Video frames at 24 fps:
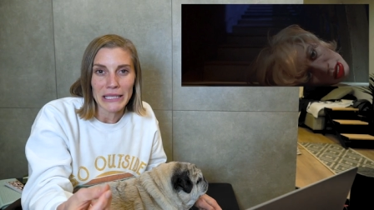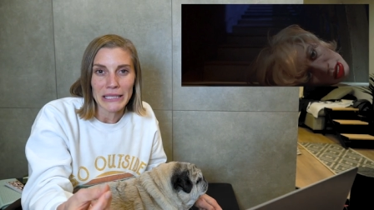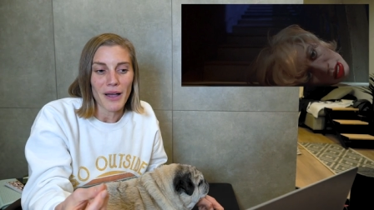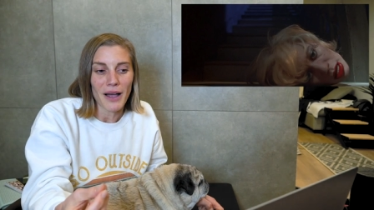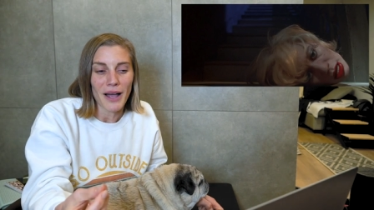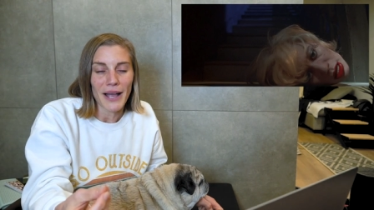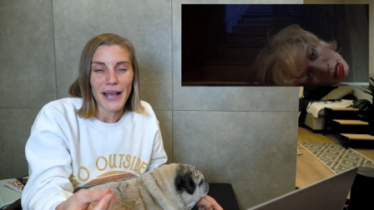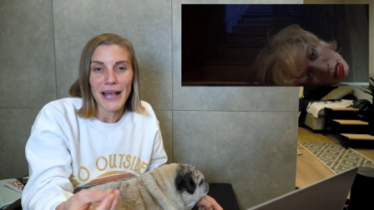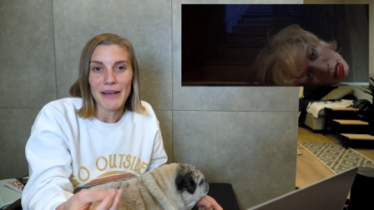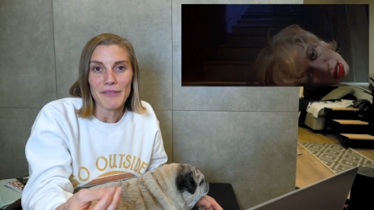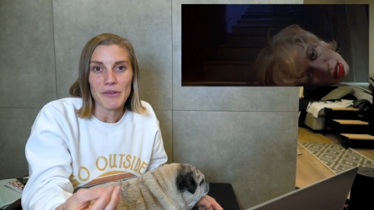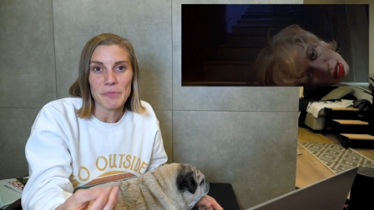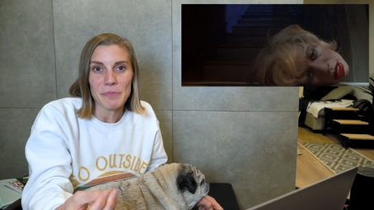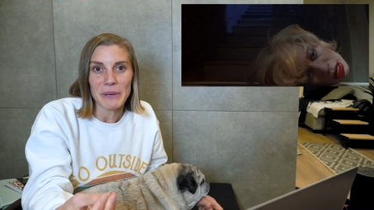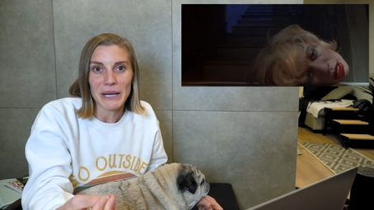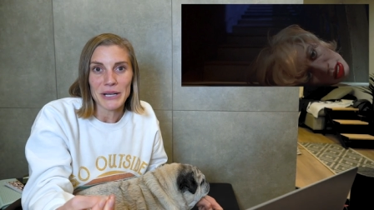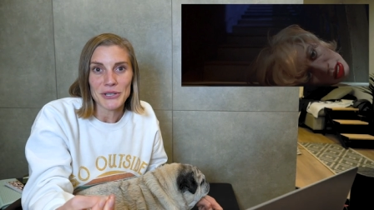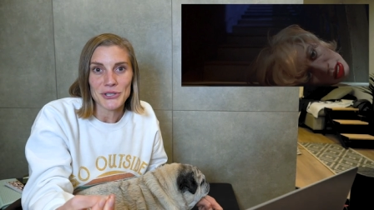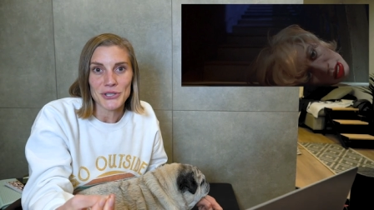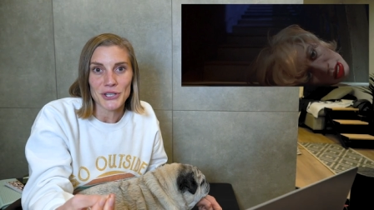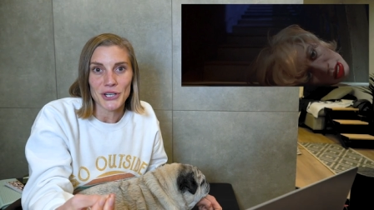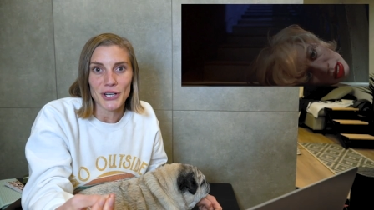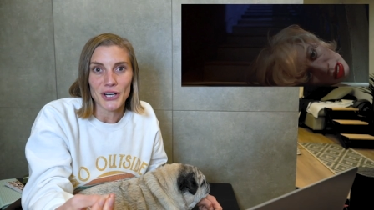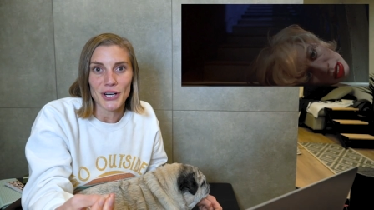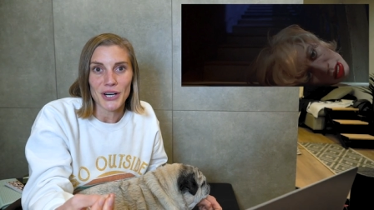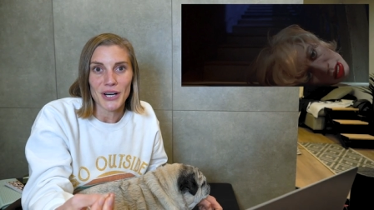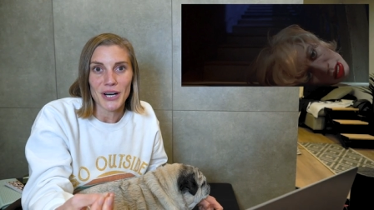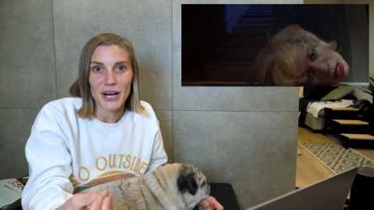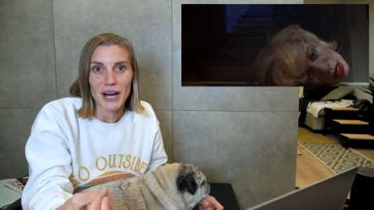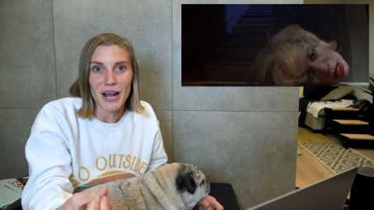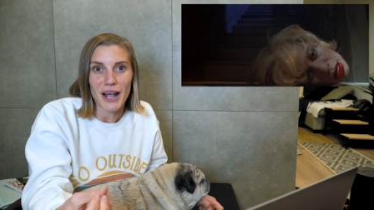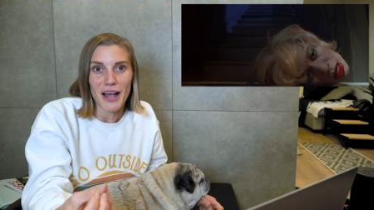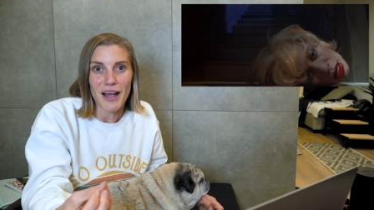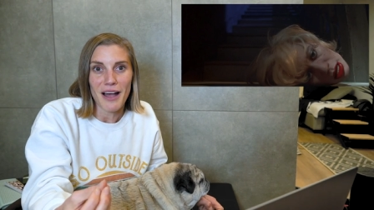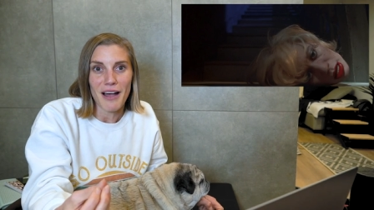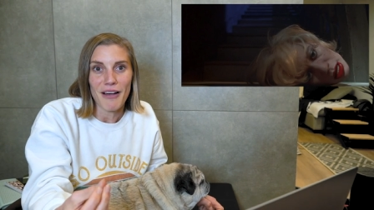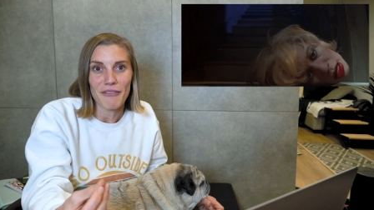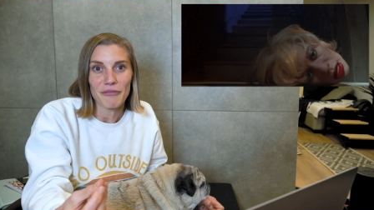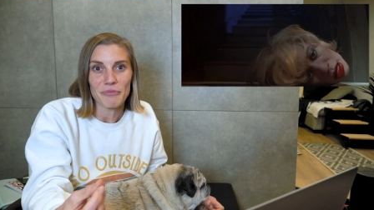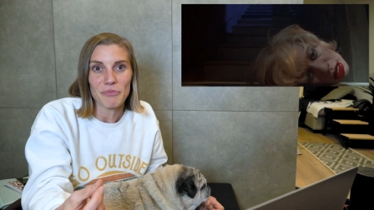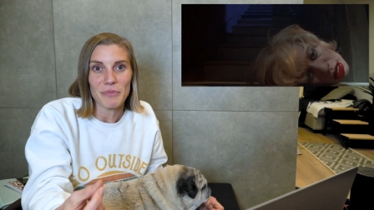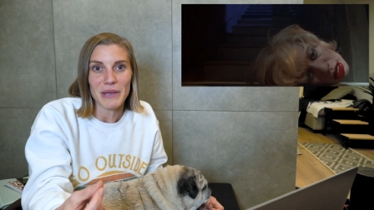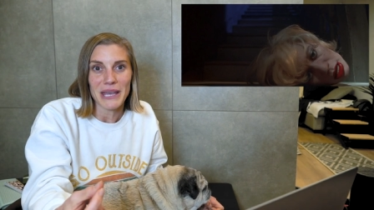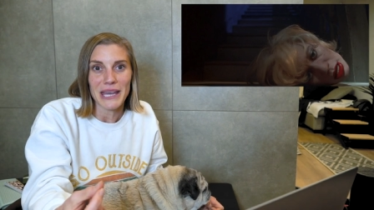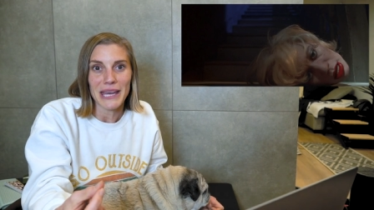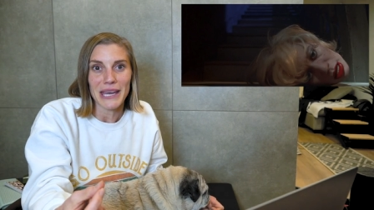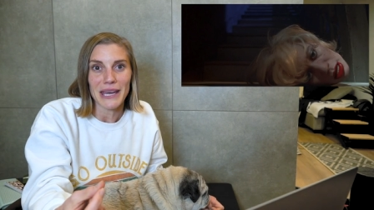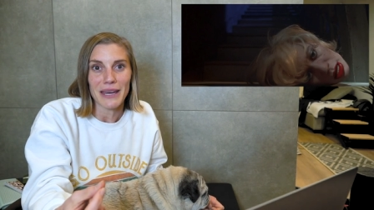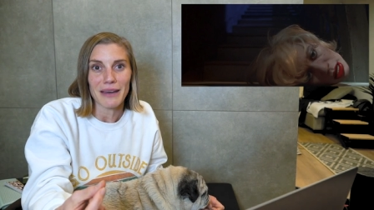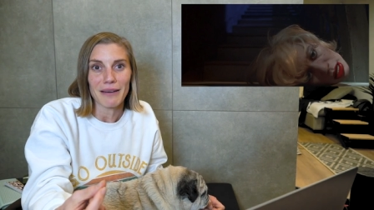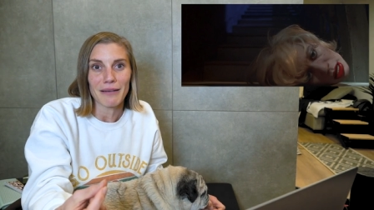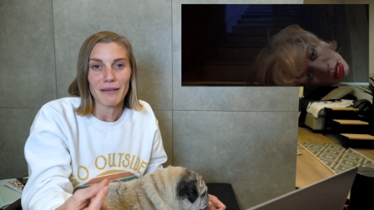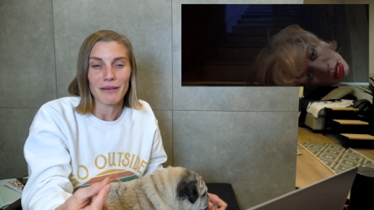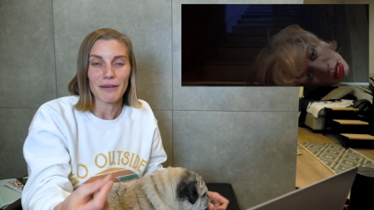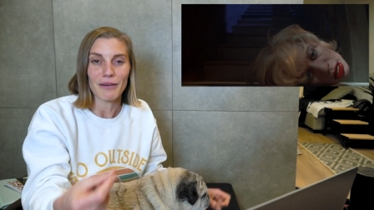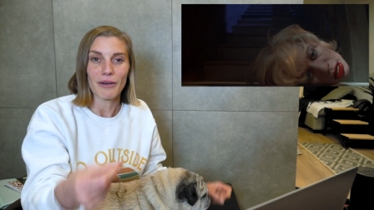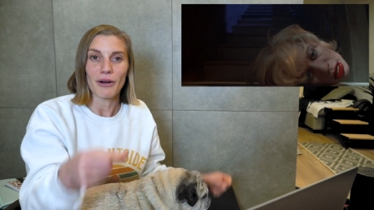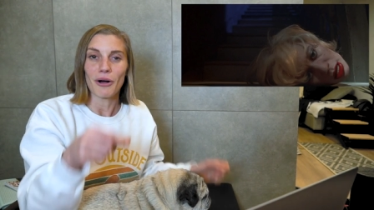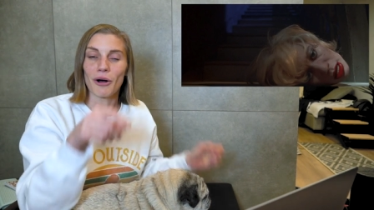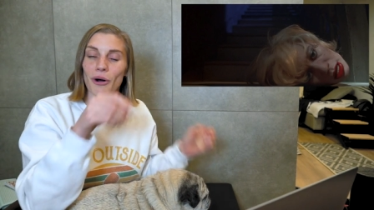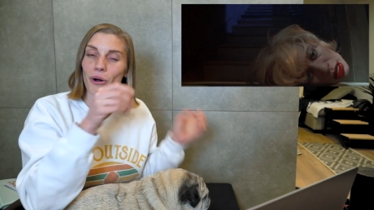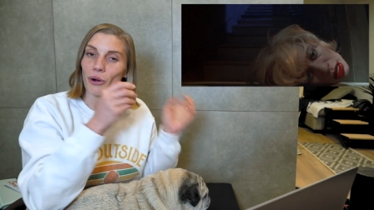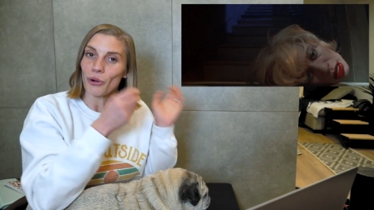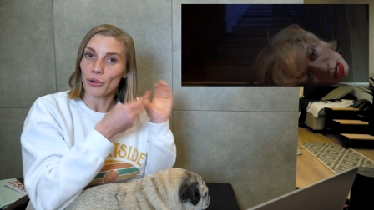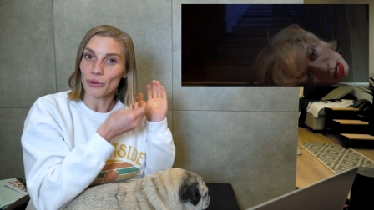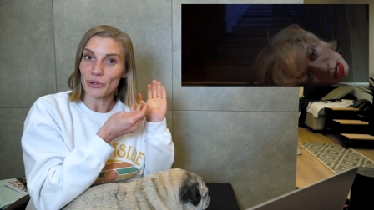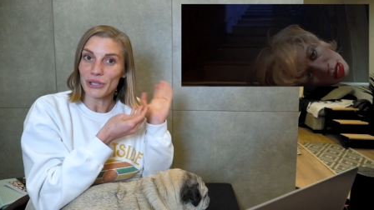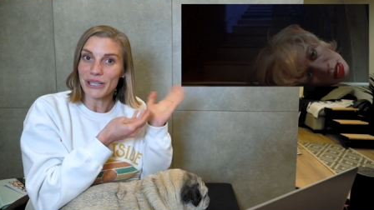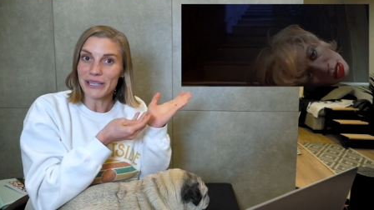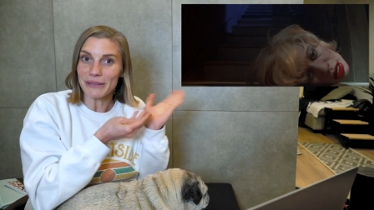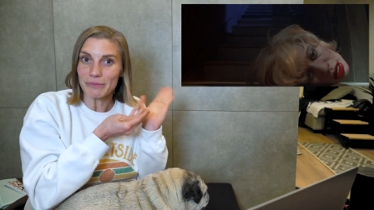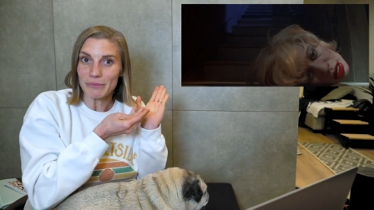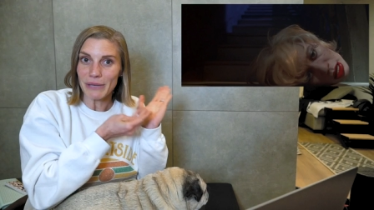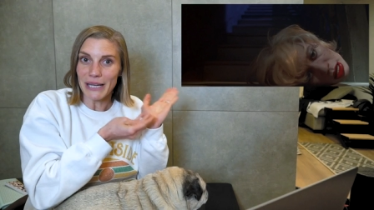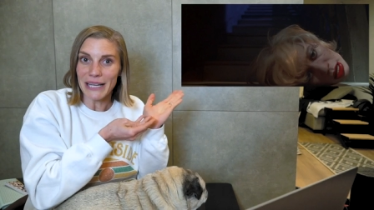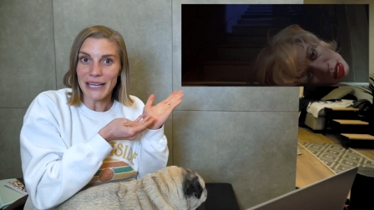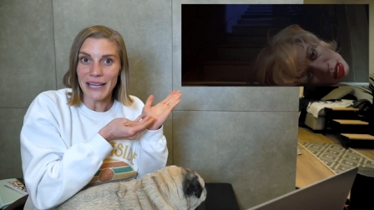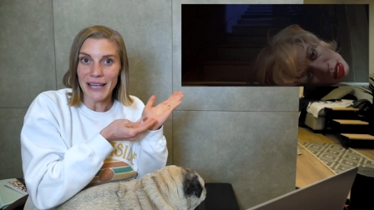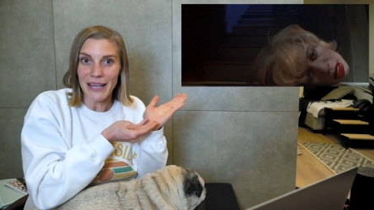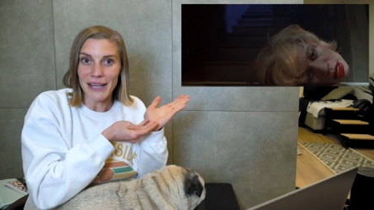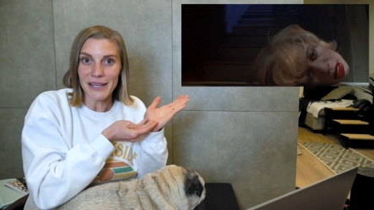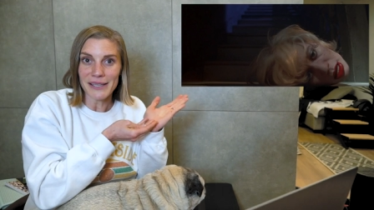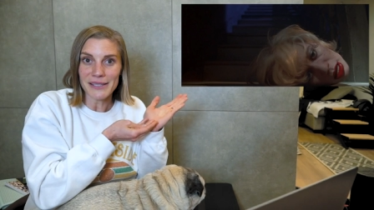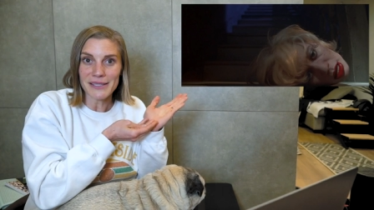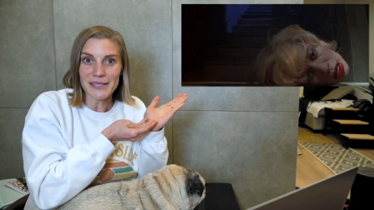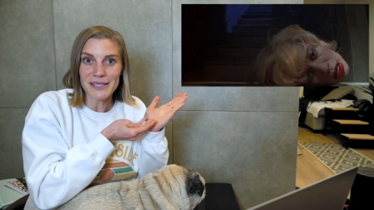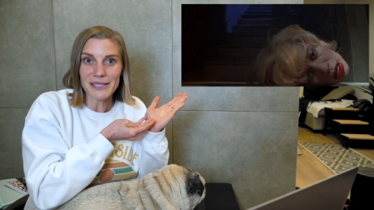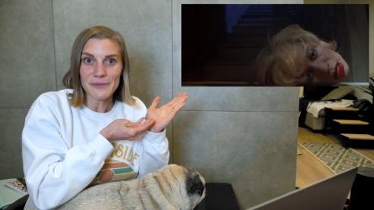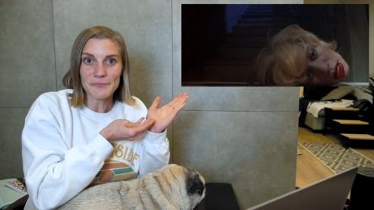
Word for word: I have a picture of me holding my head